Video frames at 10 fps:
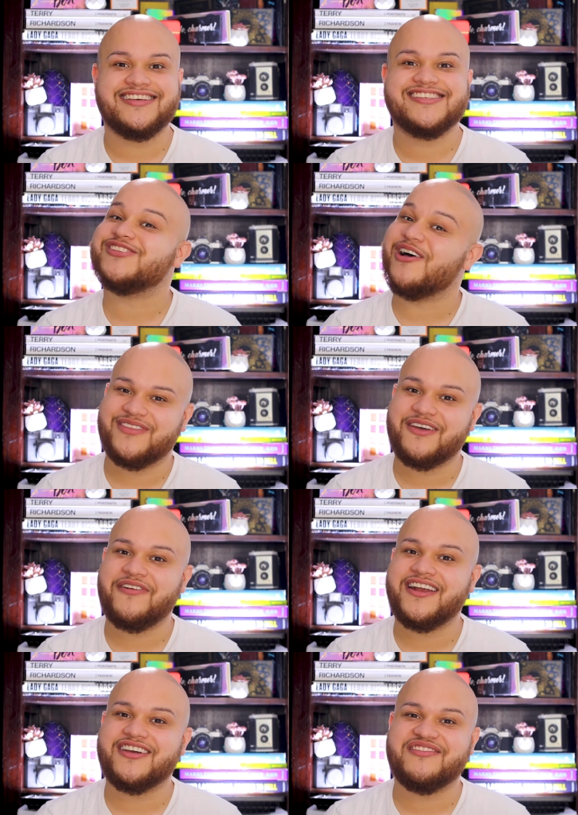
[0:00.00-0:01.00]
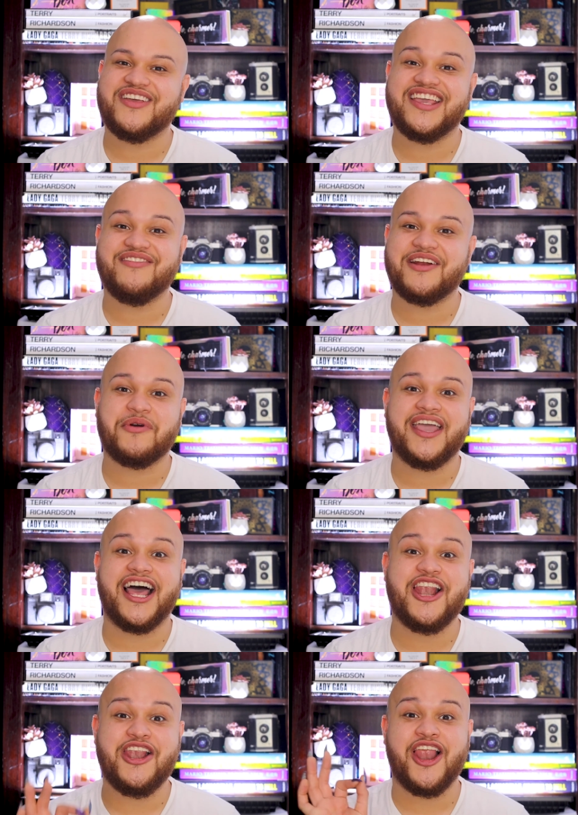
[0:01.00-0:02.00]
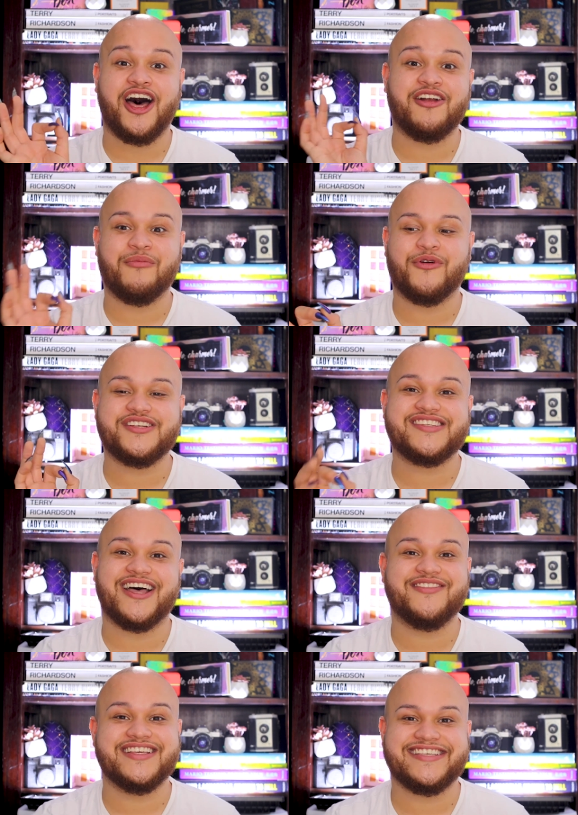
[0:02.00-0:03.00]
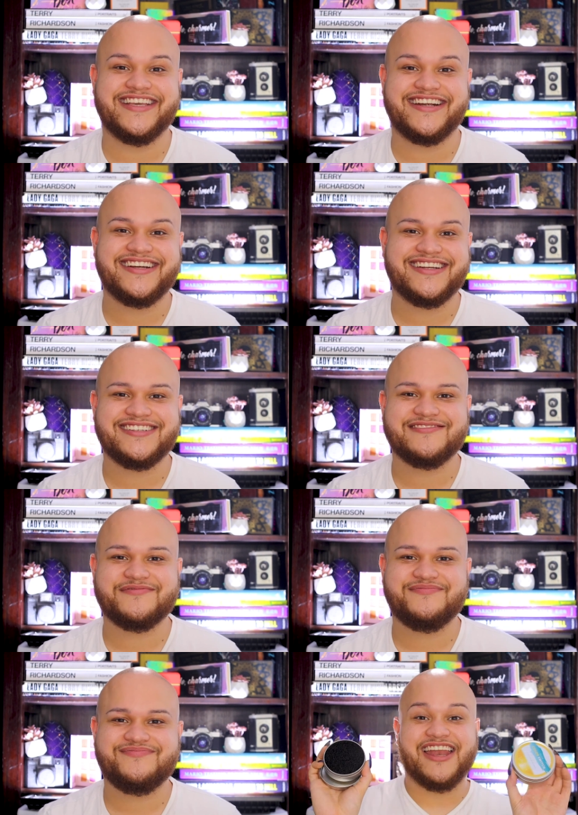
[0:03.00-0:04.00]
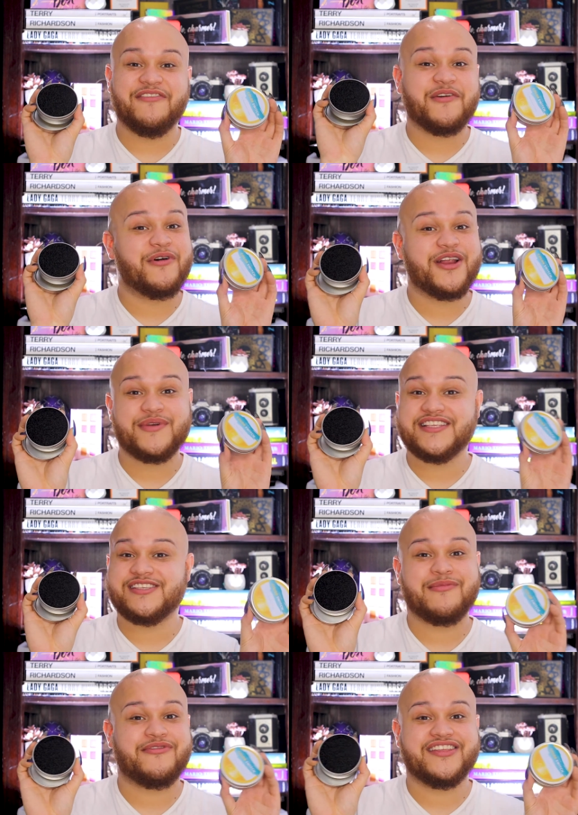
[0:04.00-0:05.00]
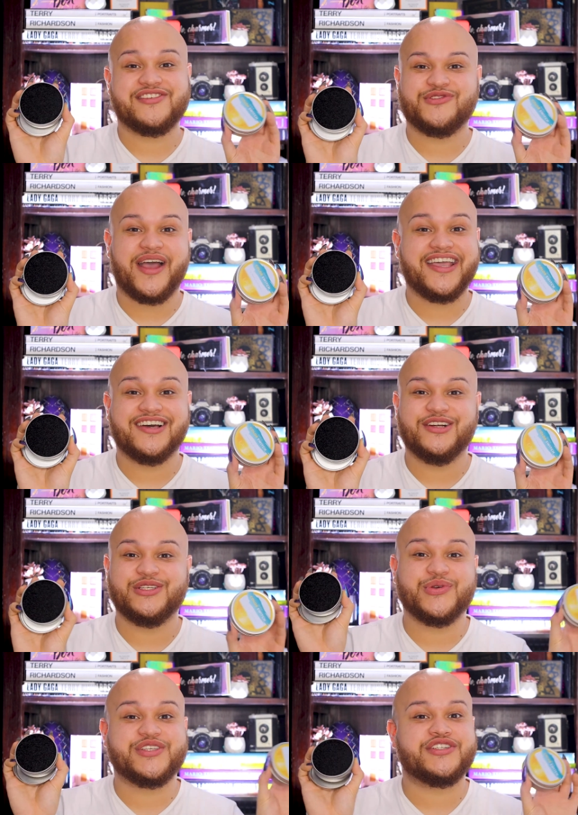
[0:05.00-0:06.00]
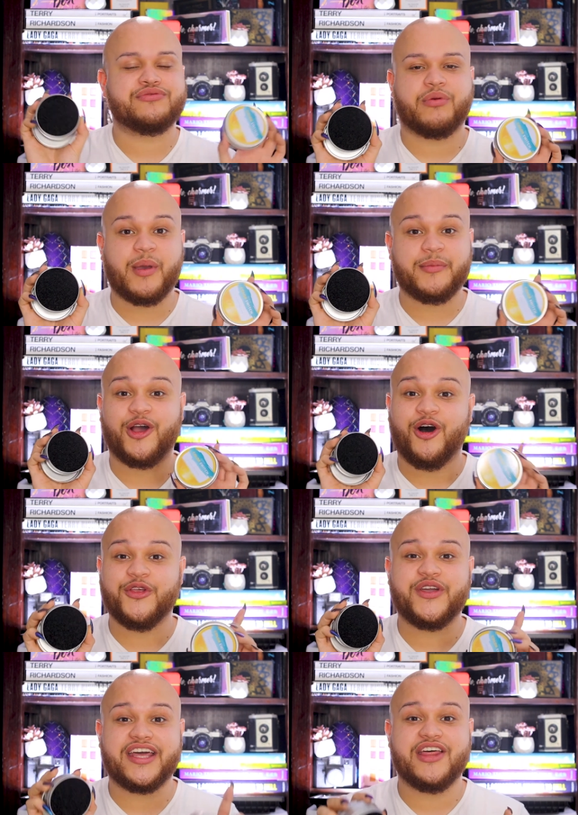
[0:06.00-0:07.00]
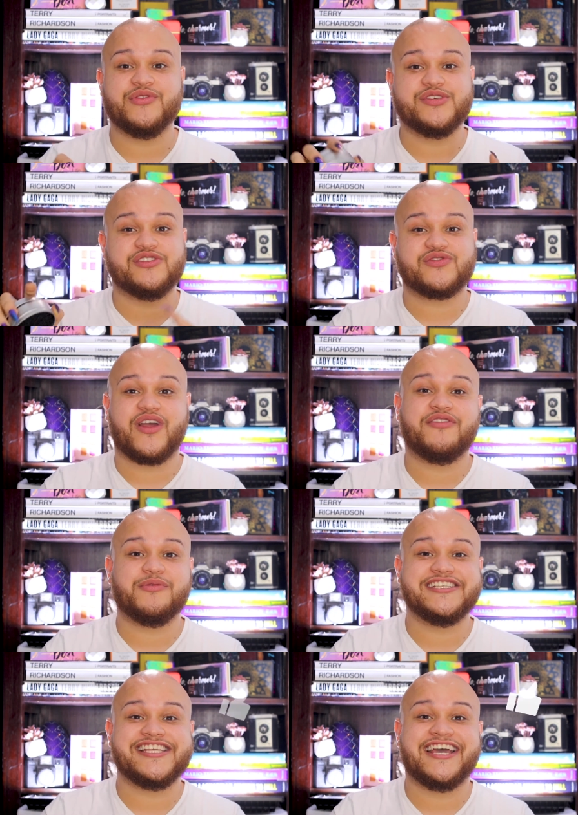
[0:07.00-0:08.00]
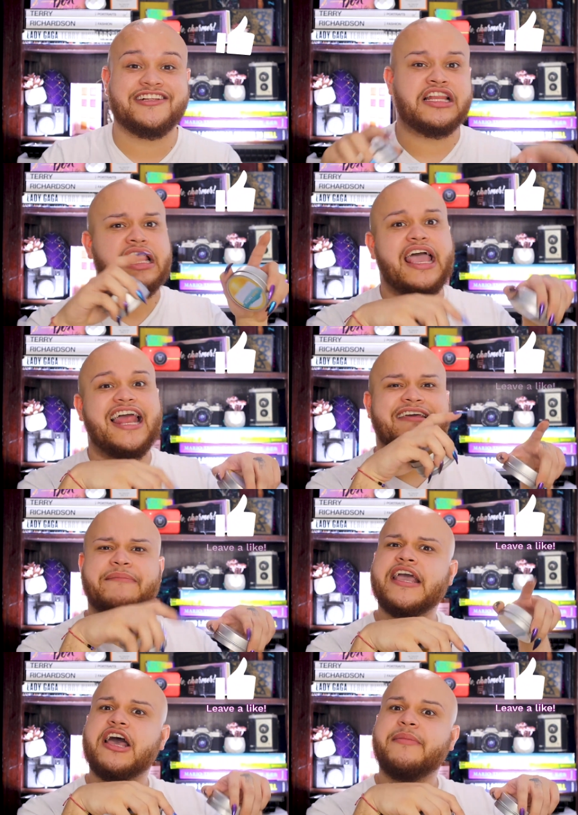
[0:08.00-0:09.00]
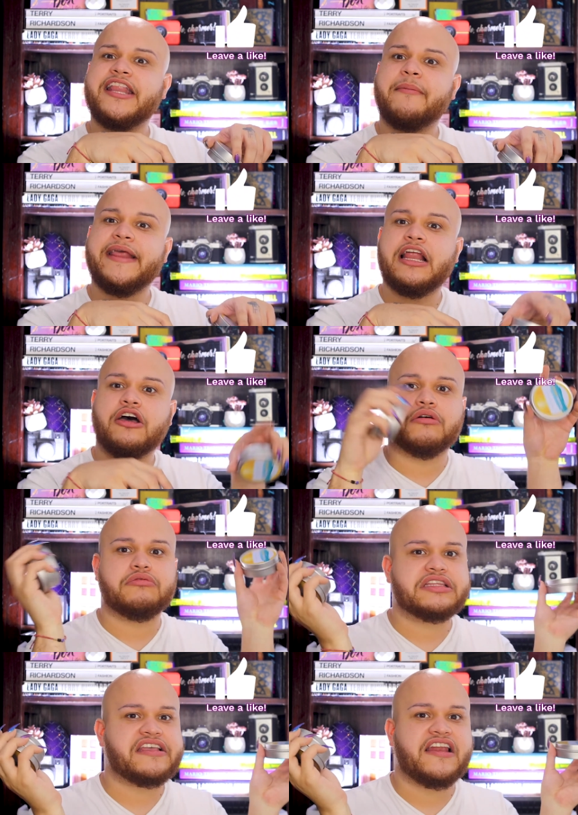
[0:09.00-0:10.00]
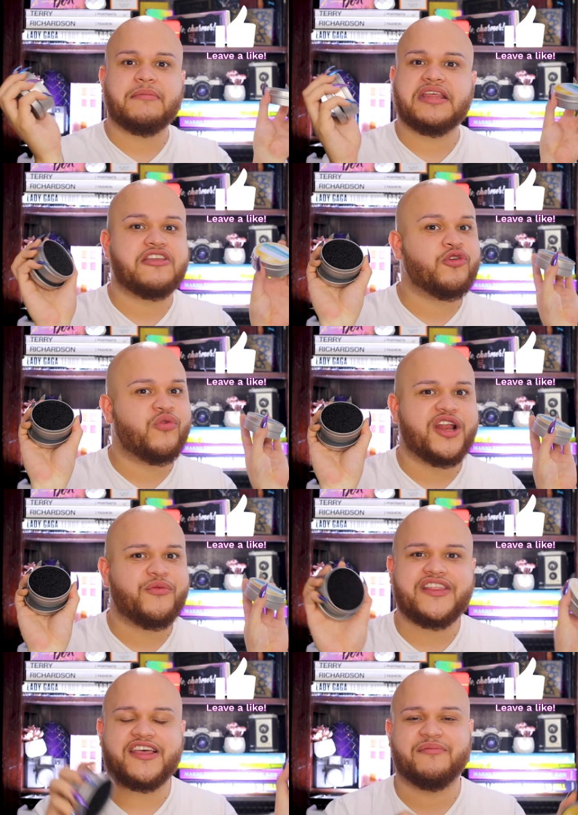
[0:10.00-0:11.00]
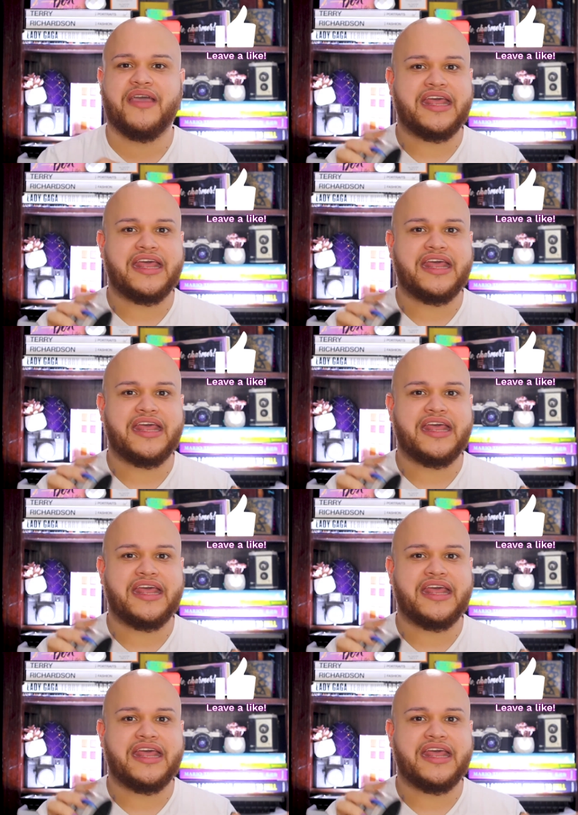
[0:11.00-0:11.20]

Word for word: So I'm definitely gonna be giving away a lot more stuff this year. And if you want to win some of these dry color switchers, remember, all you gotta do is subscribe to my channel and leave me a comment down below telling me that you want to win them.